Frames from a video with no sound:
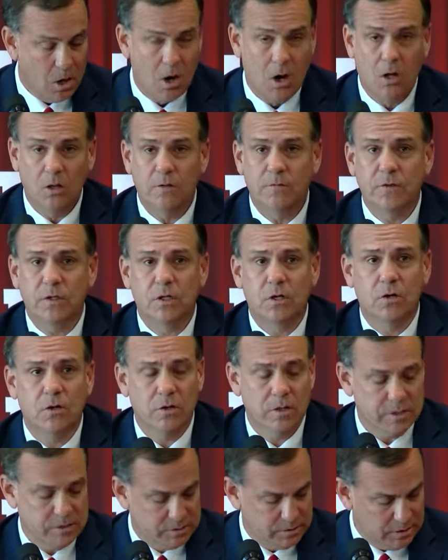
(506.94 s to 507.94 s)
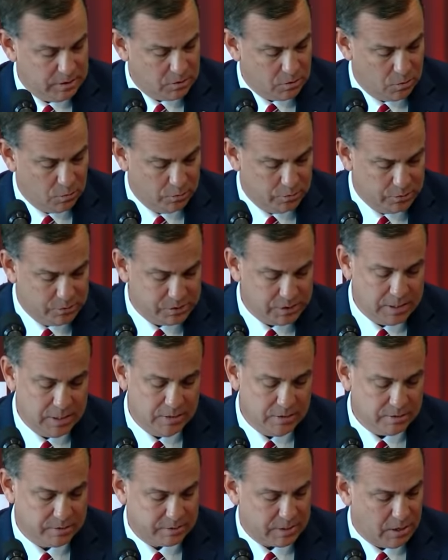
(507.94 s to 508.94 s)
All of the current seat holders
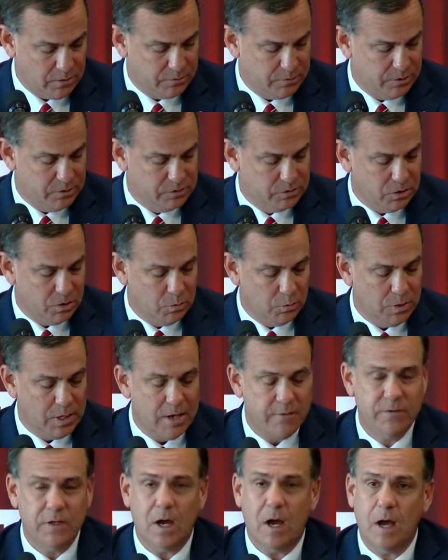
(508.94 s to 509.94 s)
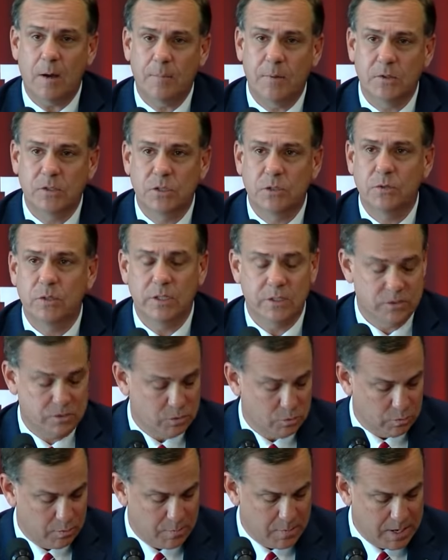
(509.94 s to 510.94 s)
in the south end zone will have the opportunity
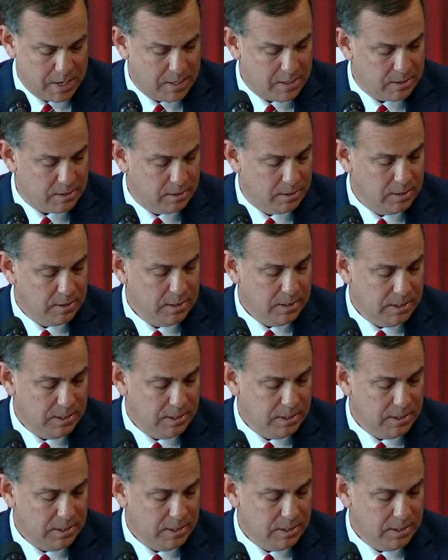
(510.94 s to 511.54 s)
to remain